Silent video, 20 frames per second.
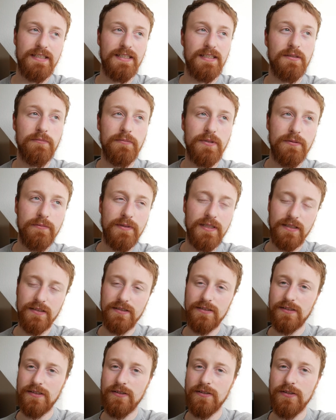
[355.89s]
At the moment, I'm
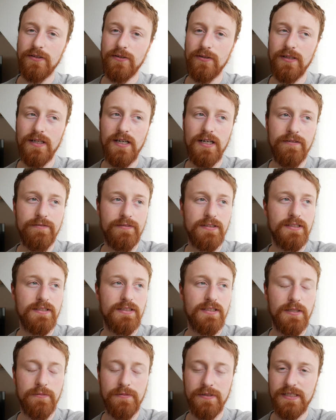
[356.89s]
just going to hold off, just
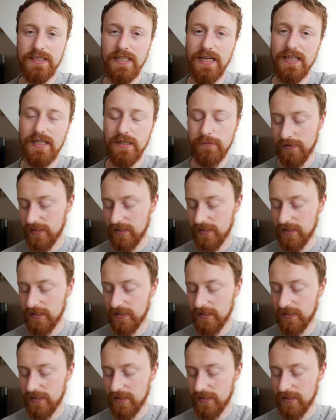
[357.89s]
double check it,